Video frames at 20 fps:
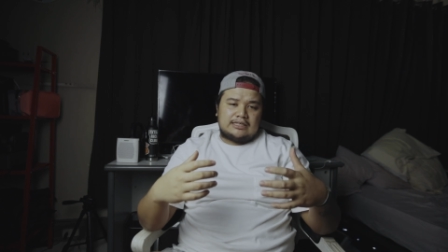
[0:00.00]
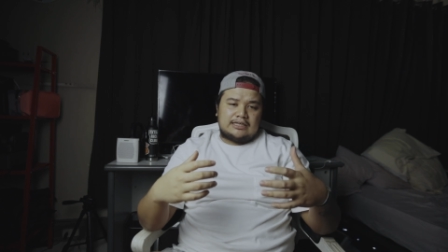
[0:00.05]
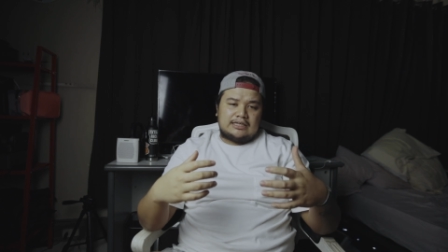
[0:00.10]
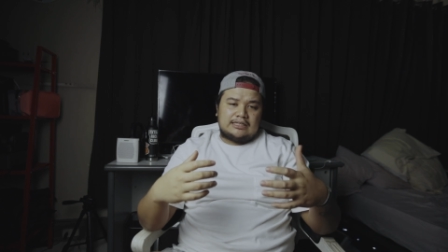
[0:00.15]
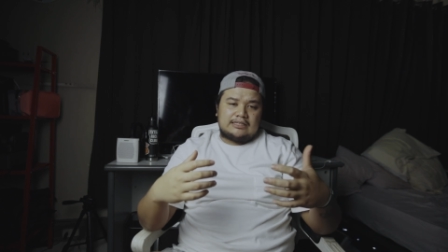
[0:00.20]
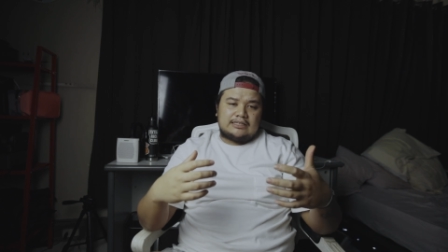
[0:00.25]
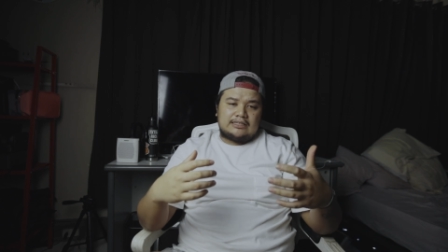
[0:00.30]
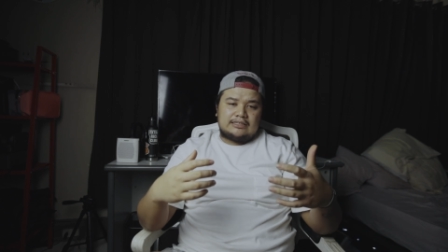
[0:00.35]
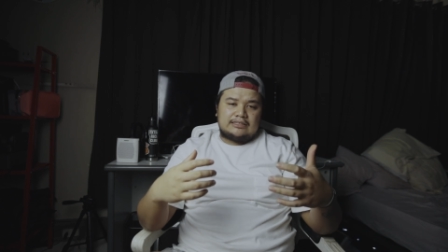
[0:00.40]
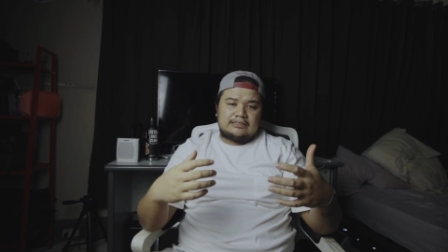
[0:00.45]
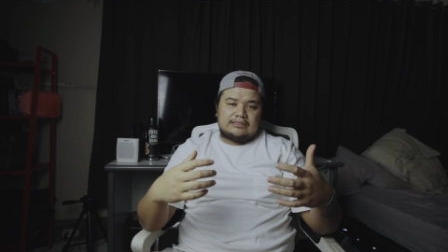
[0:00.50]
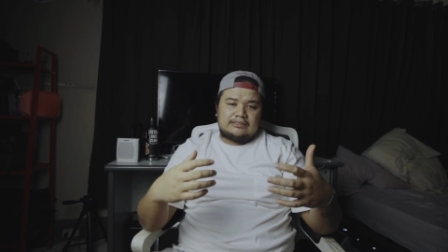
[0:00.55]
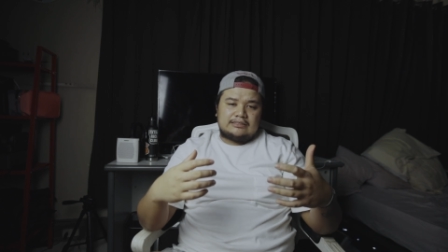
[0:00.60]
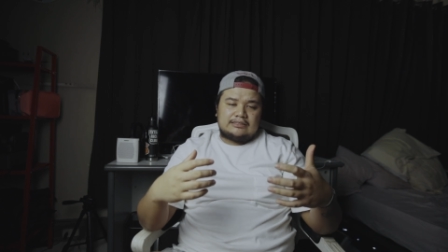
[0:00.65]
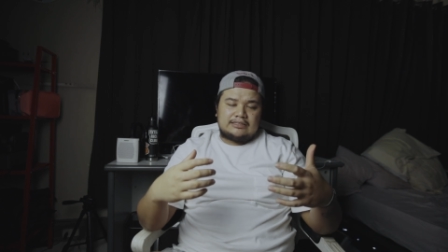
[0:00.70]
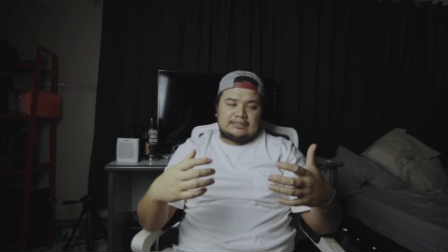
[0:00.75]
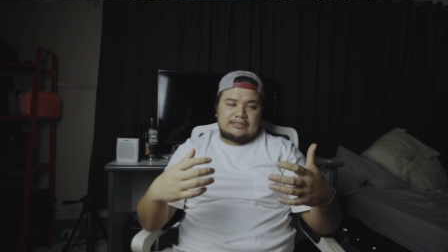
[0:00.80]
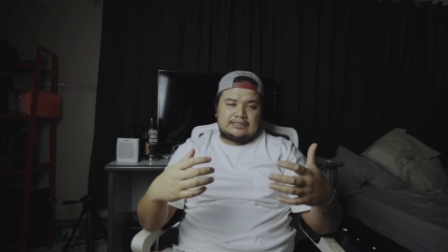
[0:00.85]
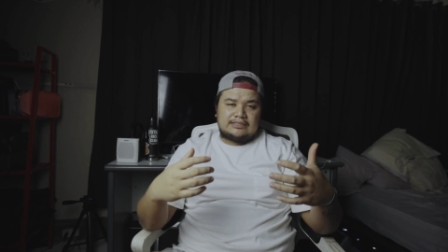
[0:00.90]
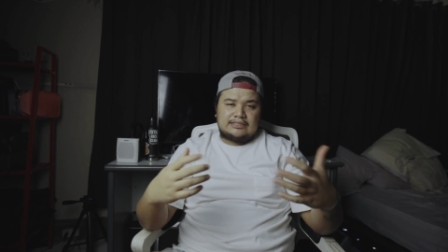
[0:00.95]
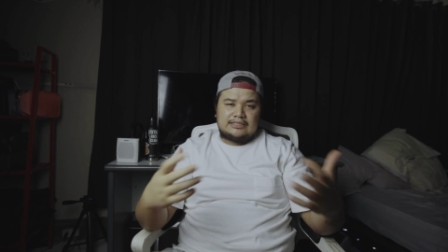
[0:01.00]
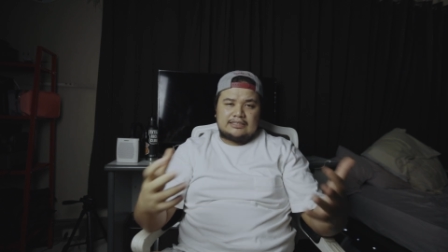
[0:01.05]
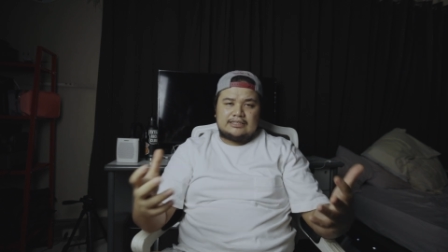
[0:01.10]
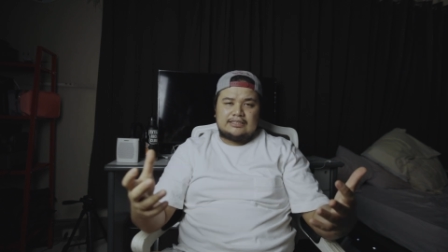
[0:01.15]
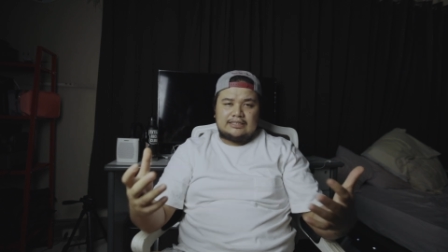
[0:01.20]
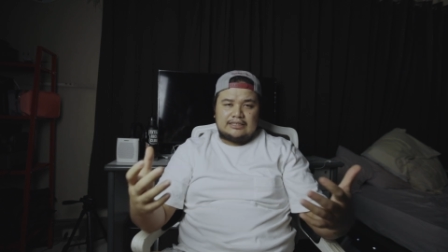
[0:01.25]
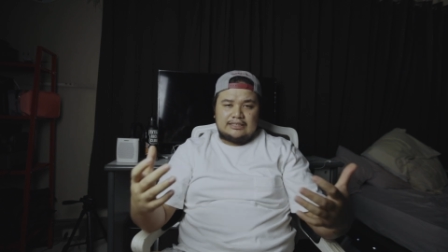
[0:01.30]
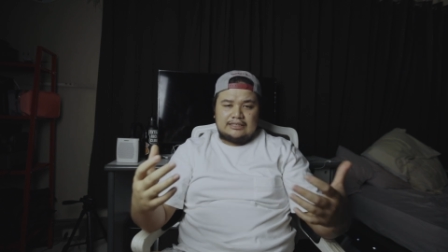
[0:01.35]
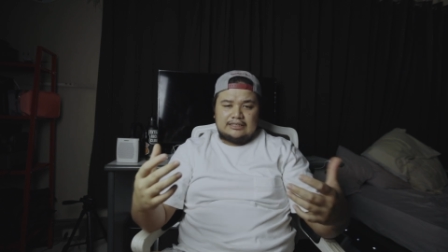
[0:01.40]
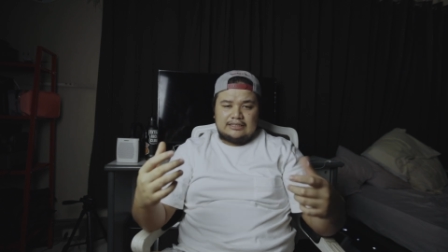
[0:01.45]
and then just
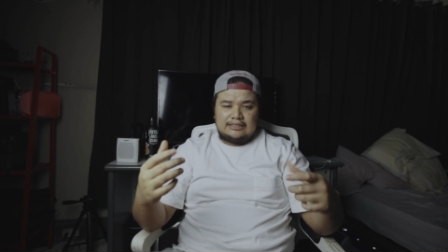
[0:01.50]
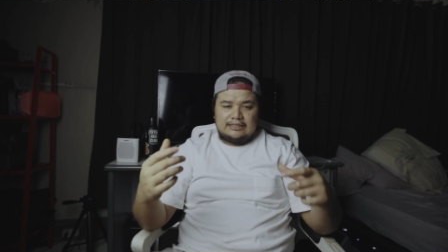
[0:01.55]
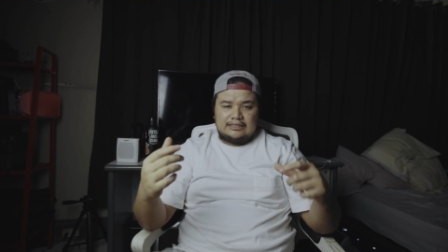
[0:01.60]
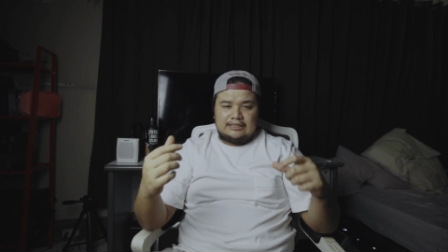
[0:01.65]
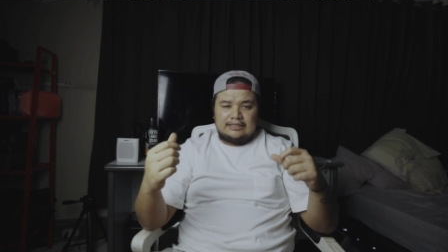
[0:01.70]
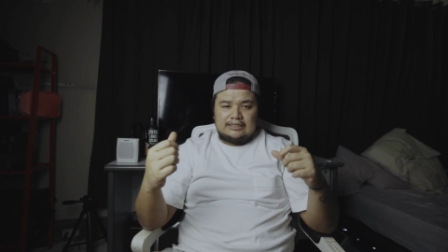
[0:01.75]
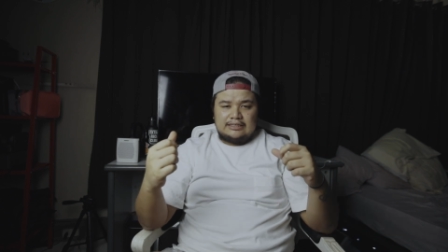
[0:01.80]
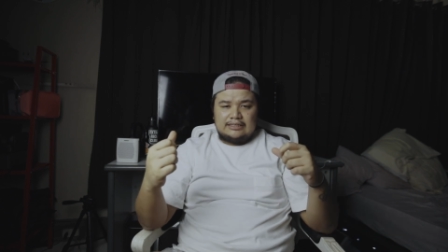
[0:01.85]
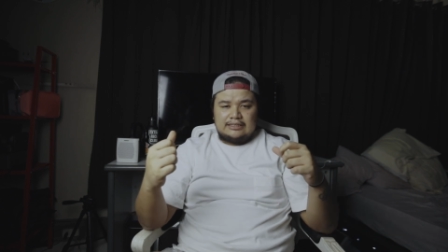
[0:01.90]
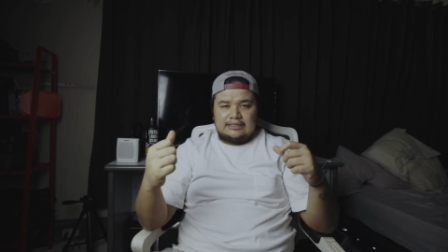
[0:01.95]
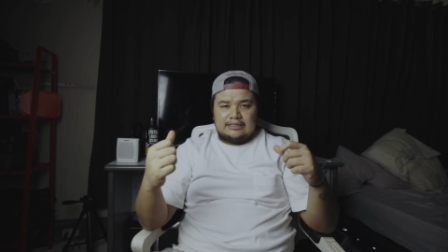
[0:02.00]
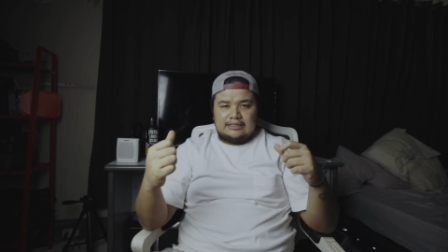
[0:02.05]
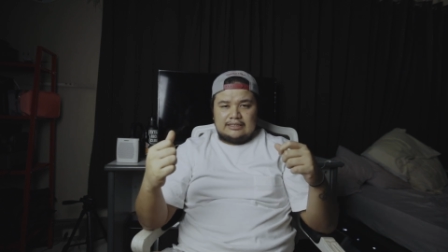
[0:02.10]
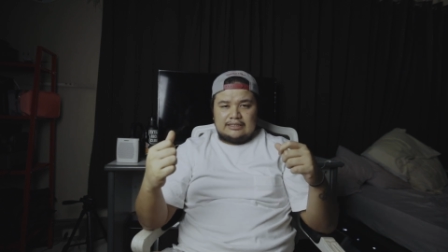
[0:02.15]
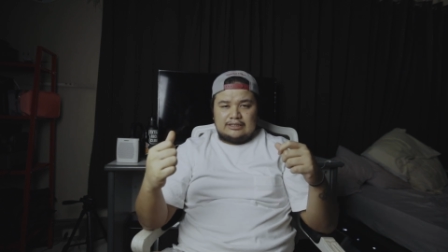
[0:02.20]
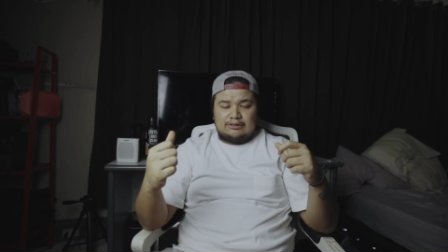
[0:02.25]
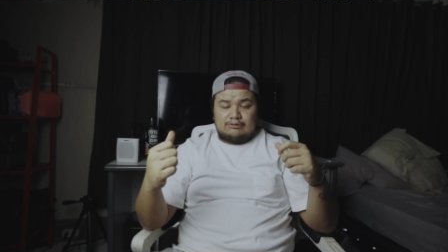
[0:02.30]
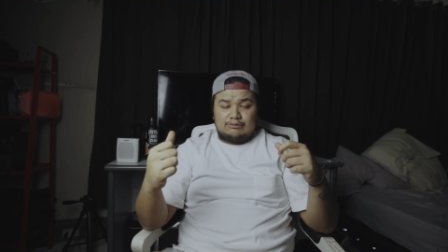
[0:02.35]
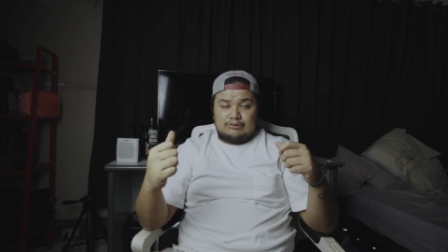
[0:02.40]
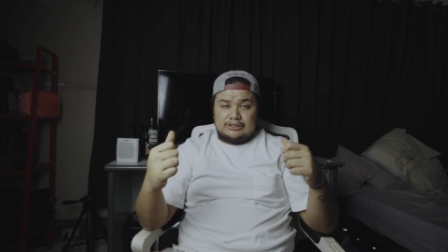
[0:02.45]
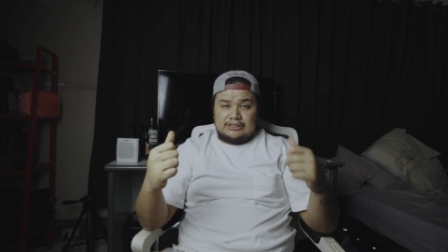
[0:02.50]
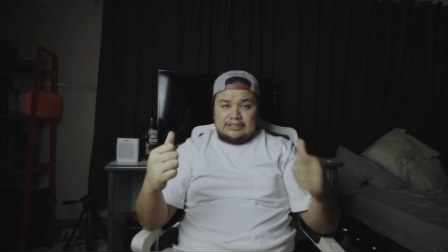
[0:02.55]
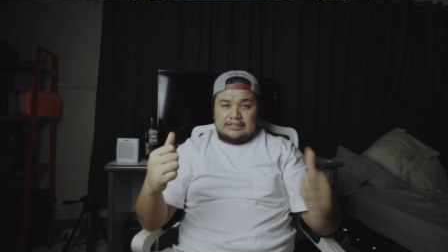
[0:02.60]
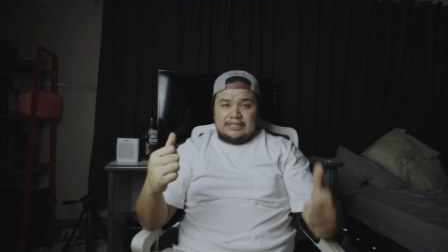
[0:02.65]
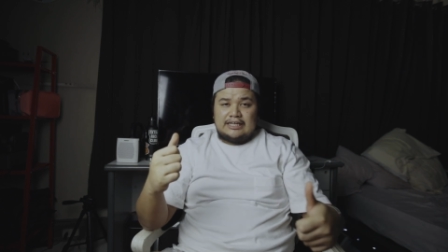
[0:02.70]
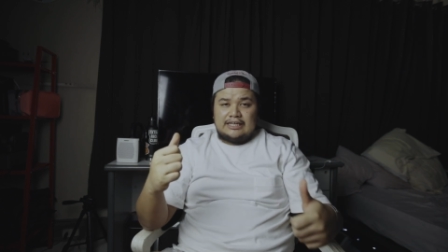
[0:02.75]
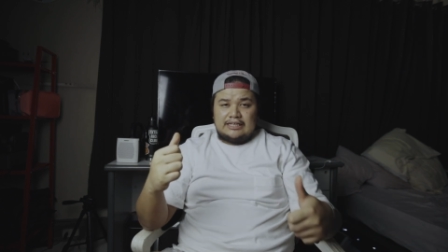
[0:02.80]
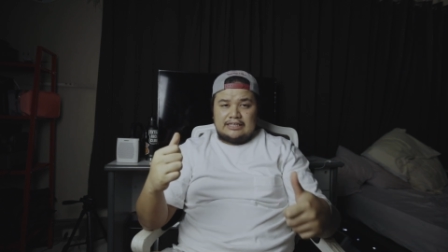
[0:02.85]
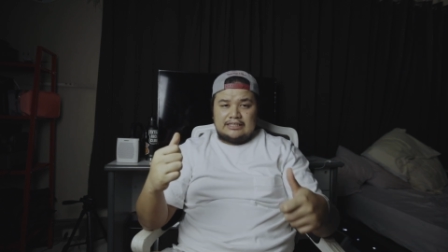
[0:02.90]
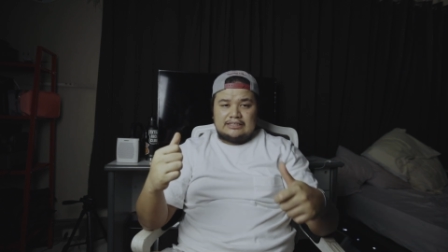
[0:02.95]
suddenly it will
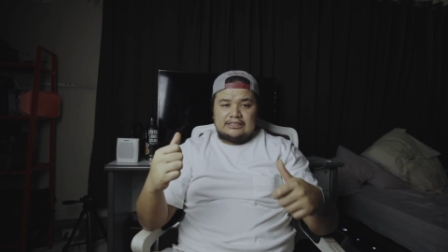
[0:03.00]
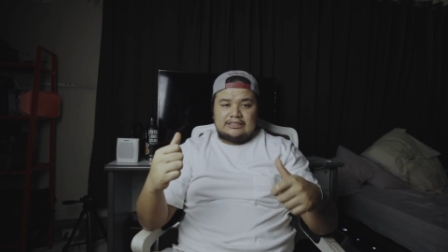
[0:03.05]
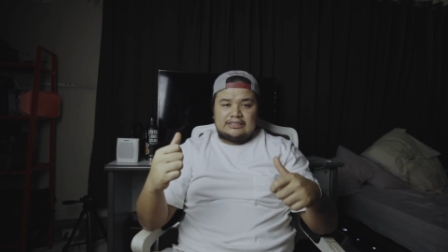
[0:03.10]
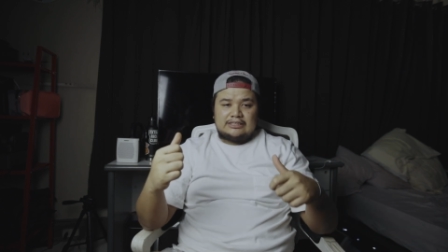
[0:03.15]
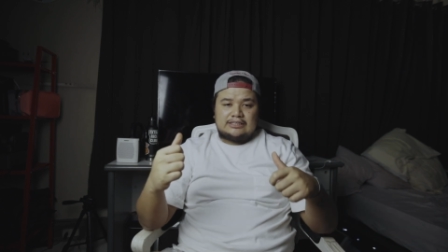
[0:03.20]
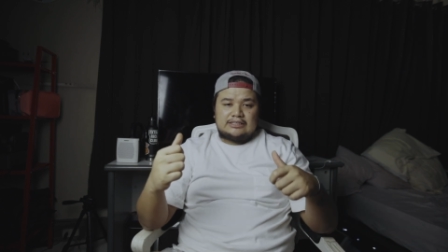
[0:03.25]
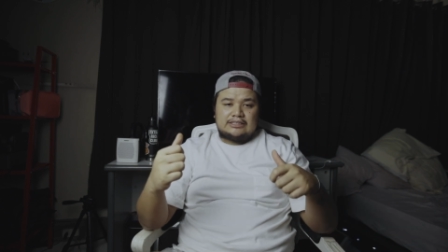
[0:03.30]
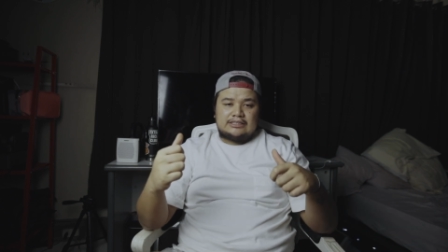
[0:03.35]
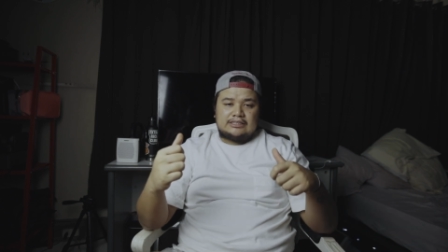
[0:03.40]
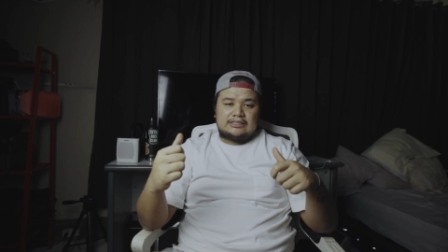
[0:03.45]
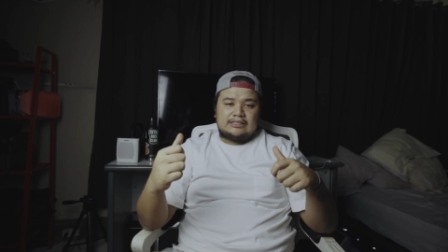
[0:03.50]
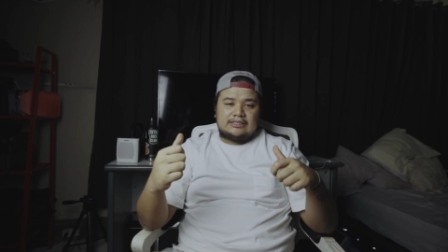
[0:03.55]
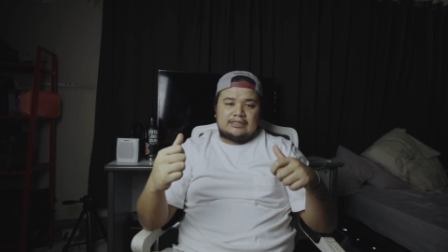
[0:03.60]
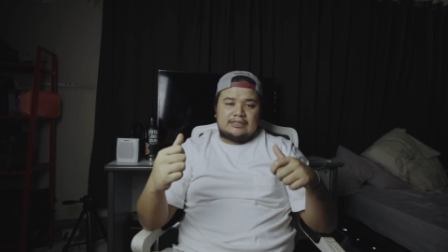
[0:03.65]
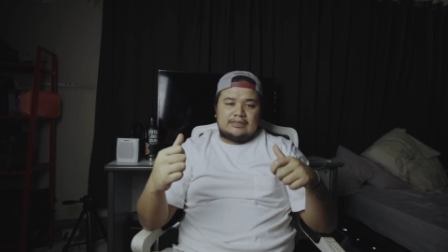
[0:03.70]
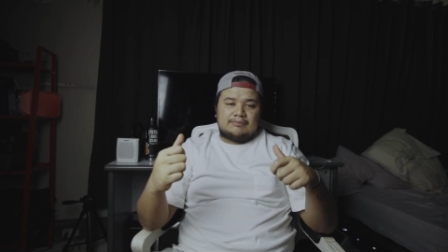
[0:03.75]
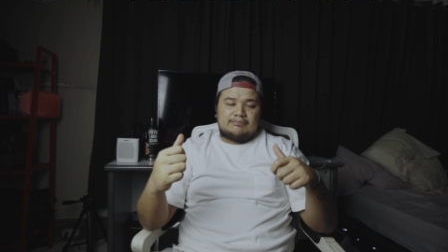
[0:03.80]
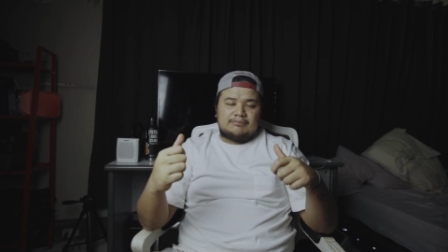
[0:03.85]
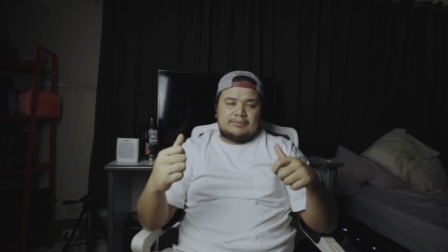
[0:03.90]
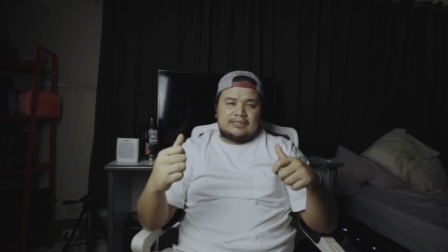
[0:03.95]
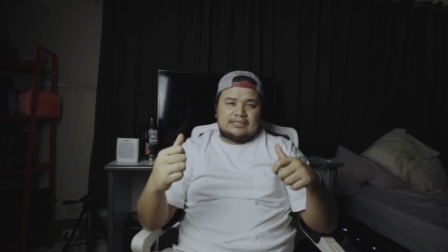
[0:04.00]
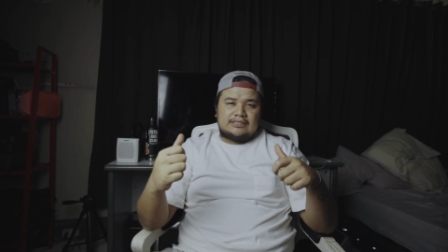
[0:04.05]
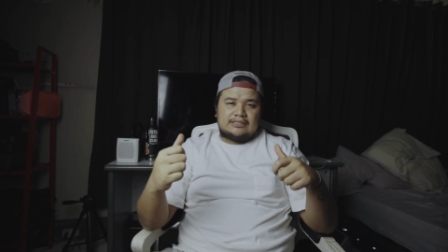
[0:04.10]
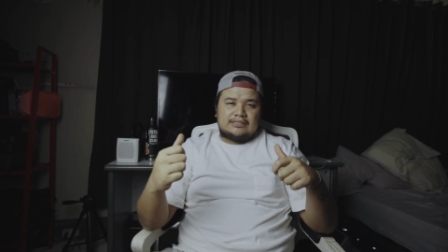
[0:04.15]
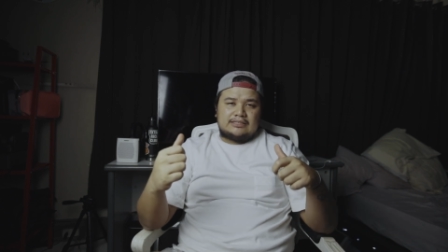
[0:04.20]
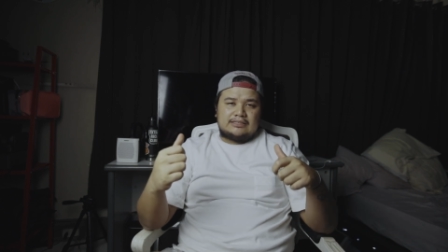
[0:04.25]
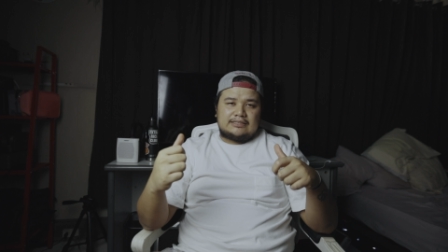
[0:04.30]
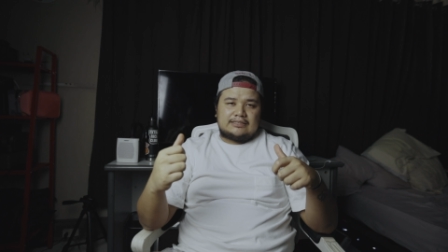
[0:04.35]
change. But